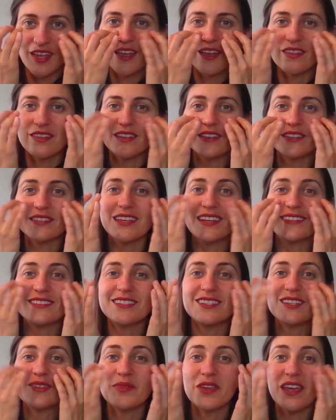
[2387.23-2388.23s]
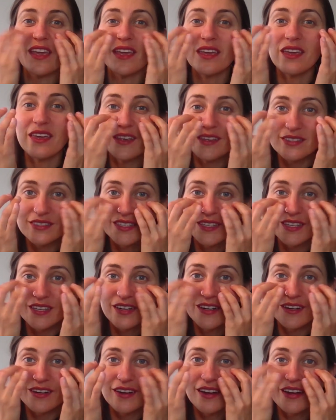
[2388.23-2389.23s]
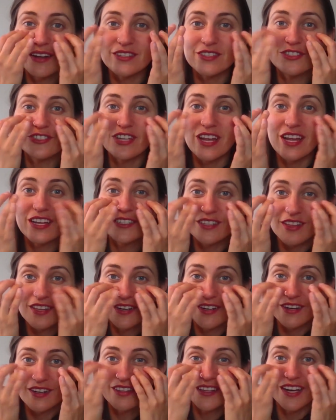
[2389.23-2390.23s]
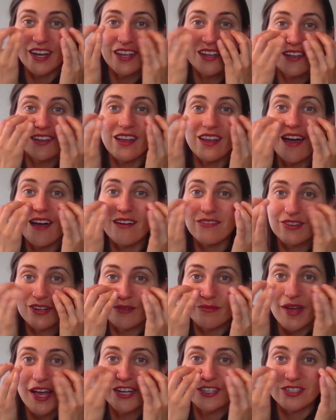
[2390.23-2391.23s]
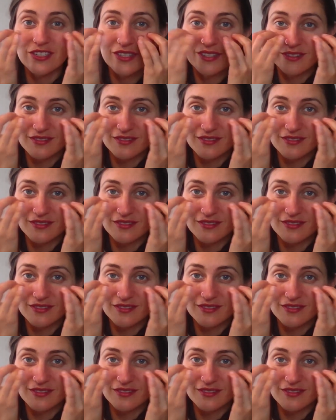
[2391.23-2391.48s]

This gets to be easier and gentler than I could ever imagine.